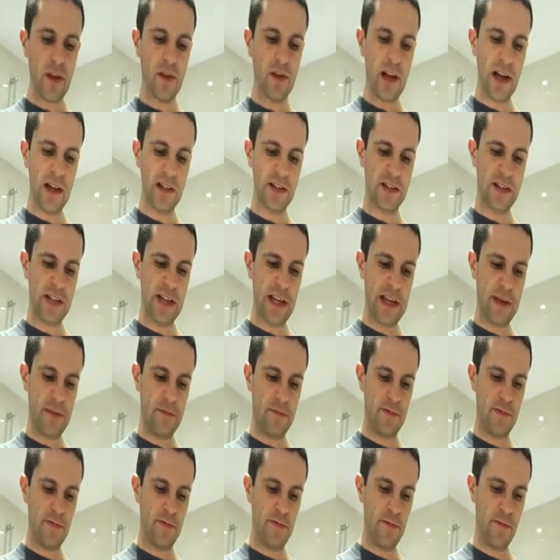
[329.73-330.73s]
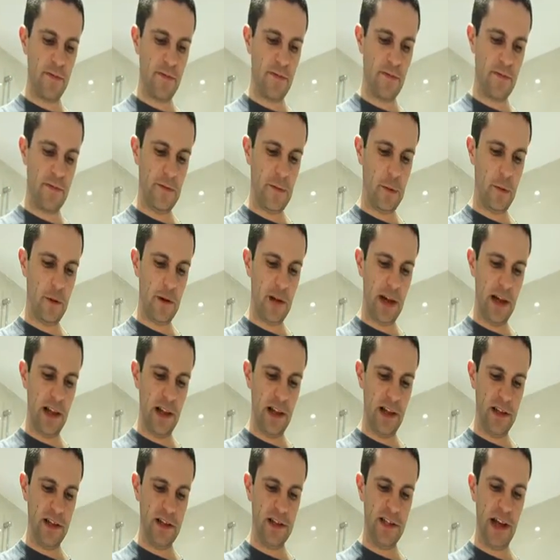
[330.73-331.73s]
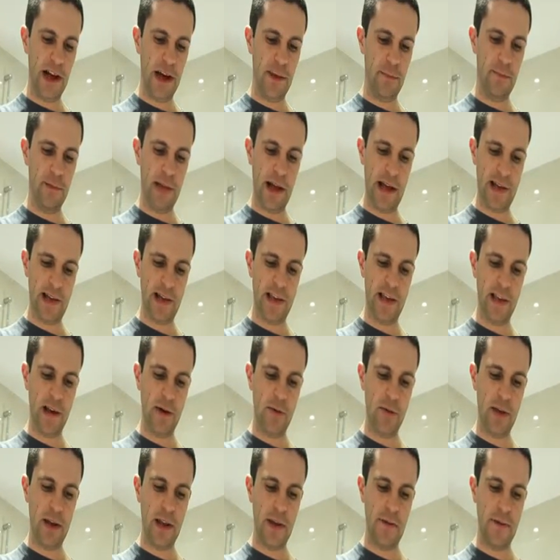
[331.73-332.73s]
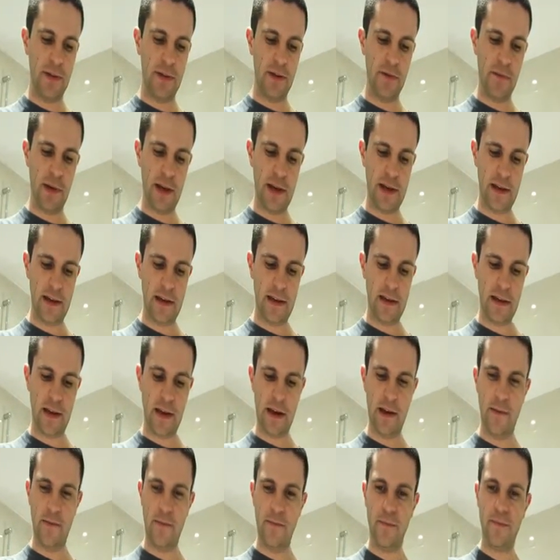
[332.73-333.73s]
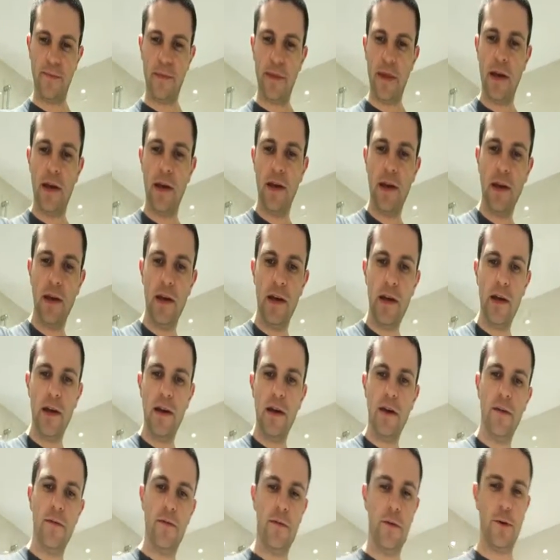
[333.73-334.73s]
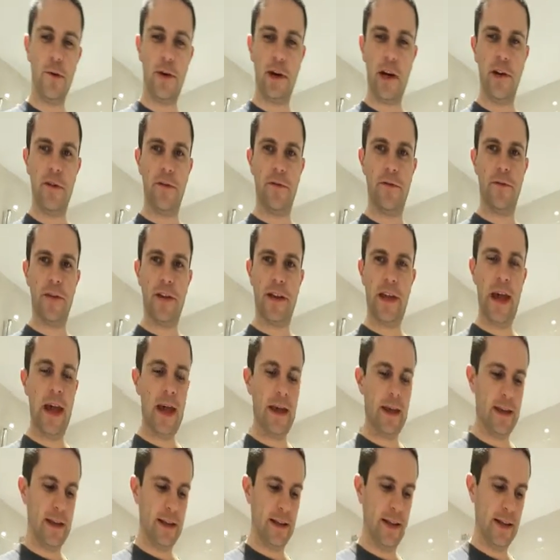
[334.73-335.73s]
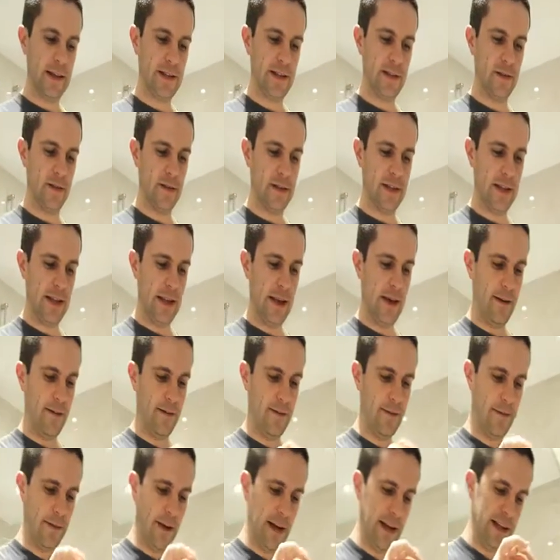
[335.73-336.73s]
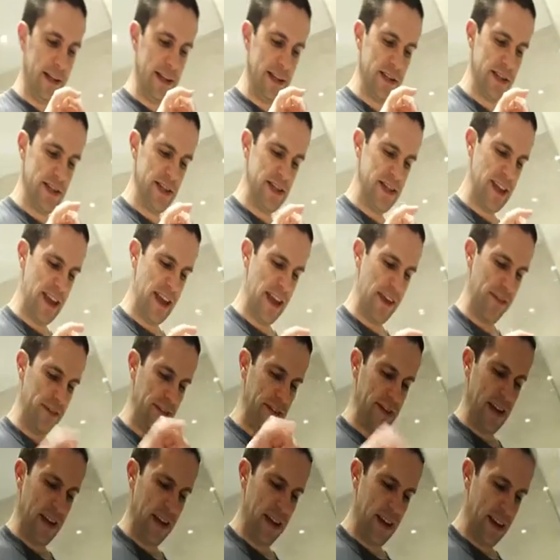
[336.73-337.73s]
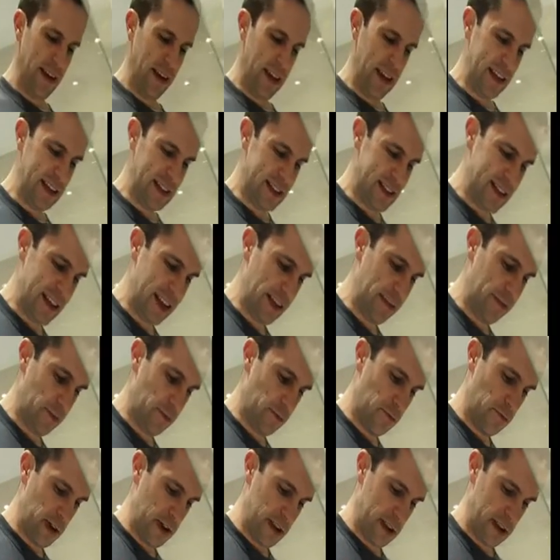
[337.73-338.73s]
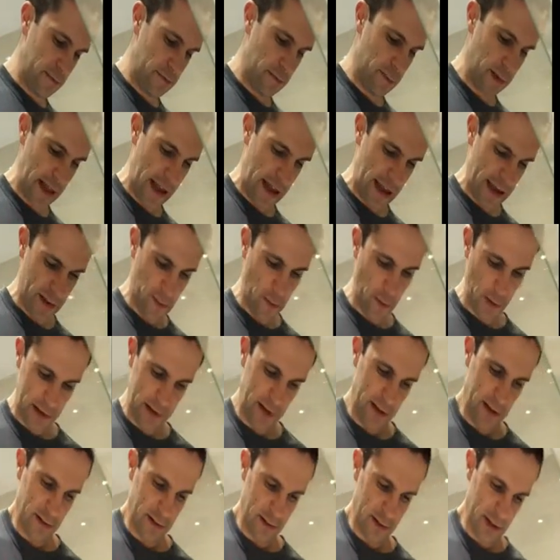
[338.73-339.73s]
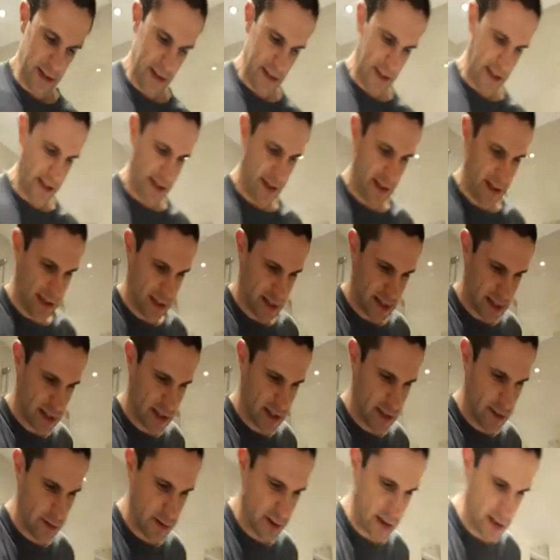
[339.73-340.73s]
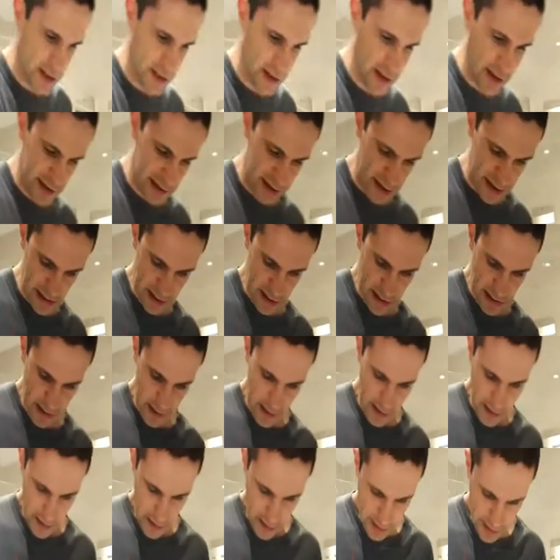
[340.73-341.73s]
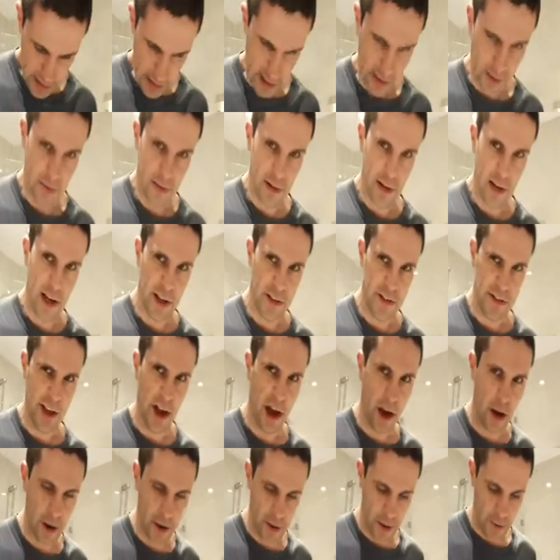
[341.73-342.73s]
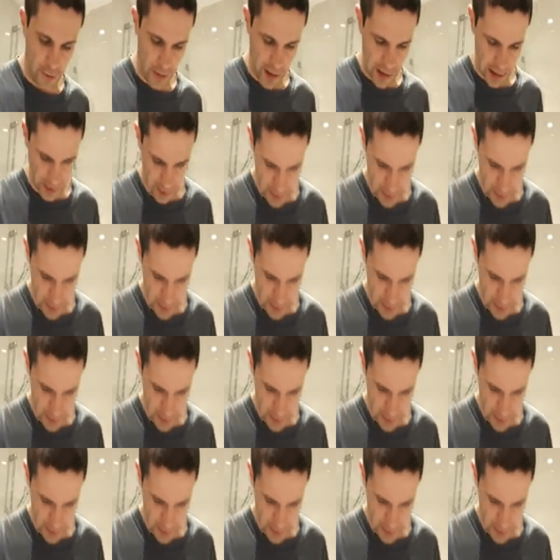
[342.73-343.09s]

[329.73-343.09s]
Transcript: like cheap food colour type black. You know, whenever you make food colouring for cake and that sort of stuff, and it's never really black when you look at it. It's usually like, yeah, a dark grey